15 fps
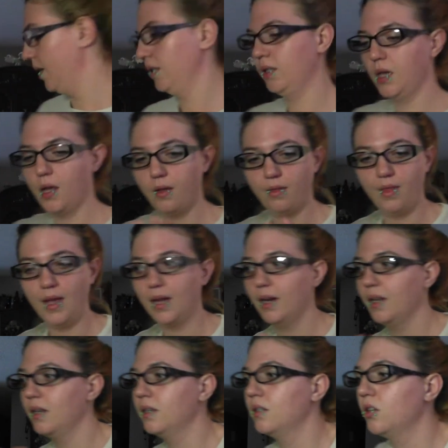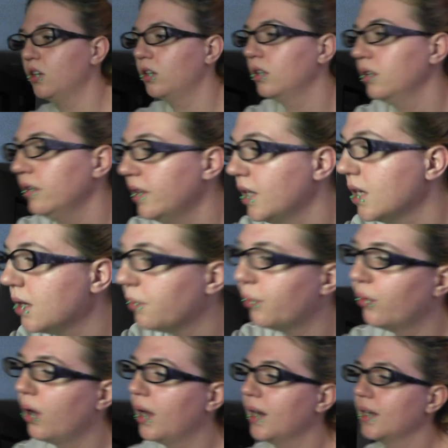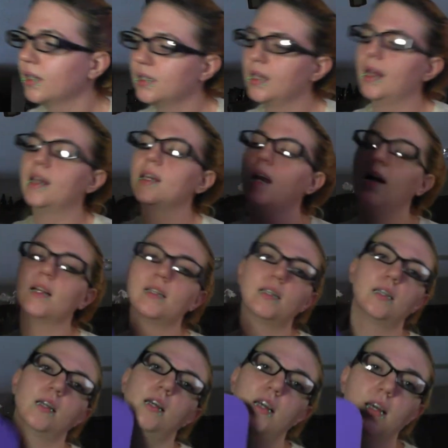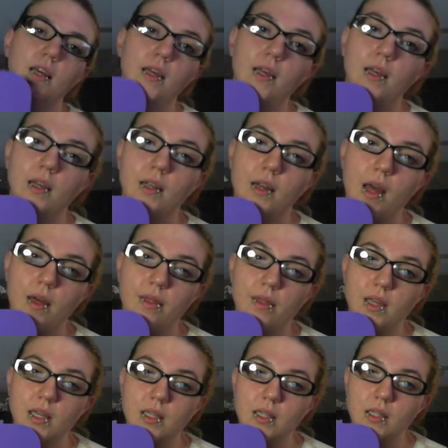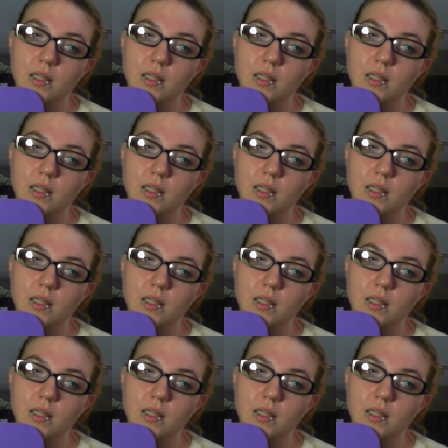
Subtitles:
that is all the products I got in this